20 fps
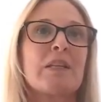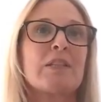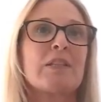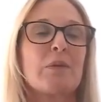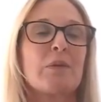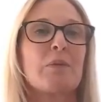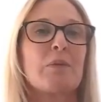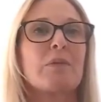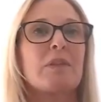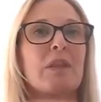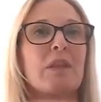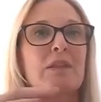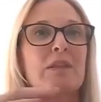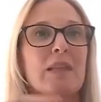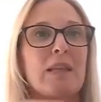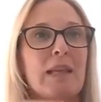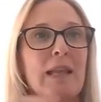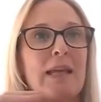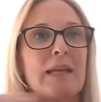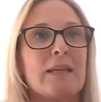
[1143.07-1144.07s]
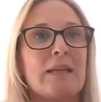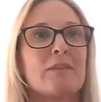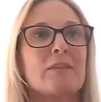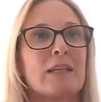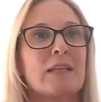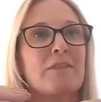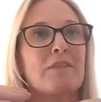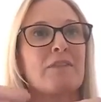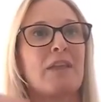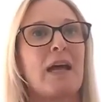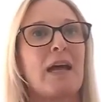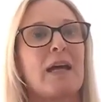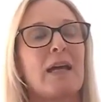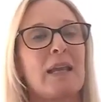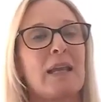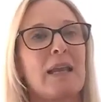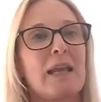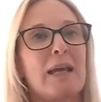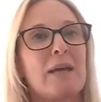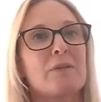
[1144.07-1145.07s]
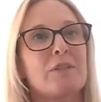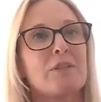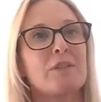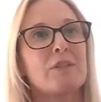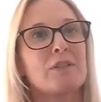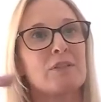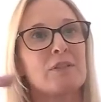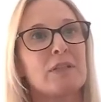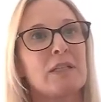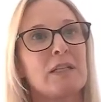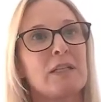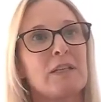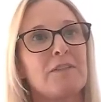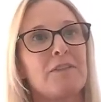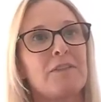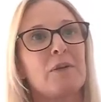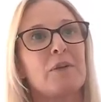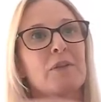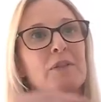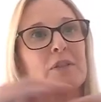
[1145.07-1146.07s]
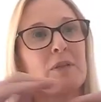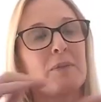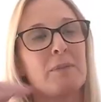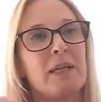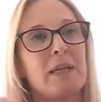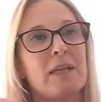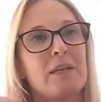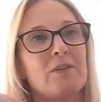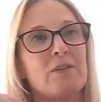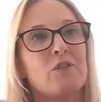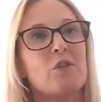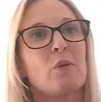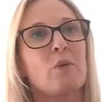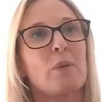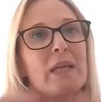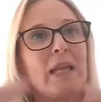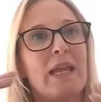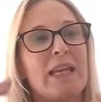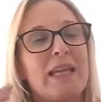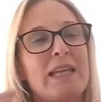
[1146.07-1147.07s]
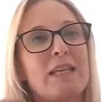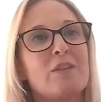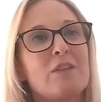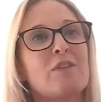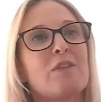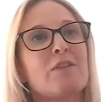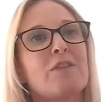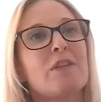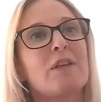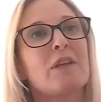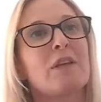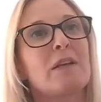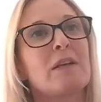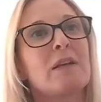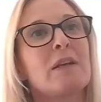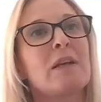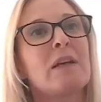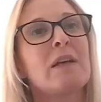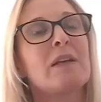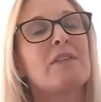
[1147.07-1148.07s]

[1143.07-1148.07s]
So the layering of that allows us to really focus on making sure we get each of the